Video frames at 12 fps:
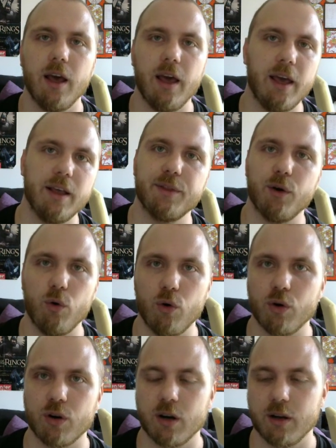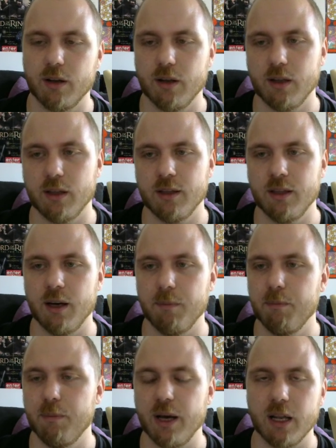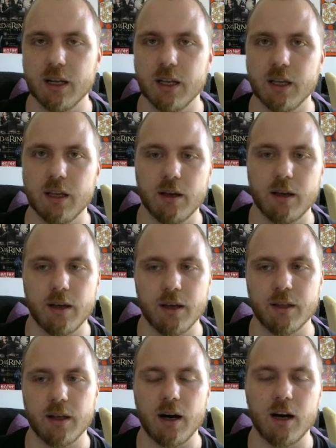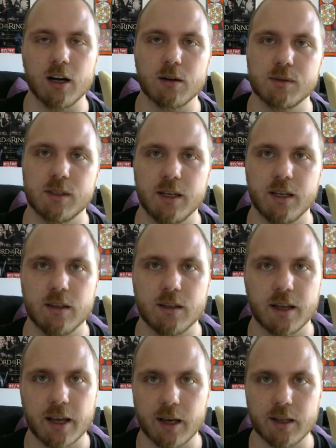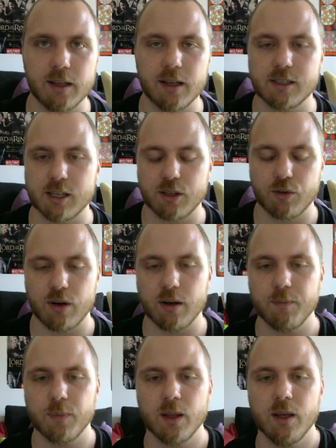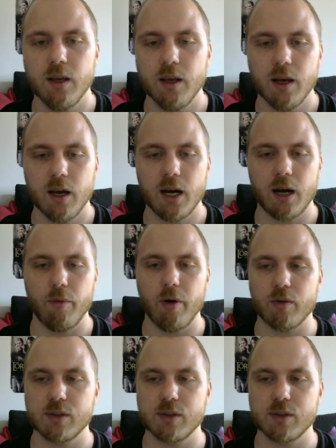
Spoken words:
and or the belly and arms and head, etc. However,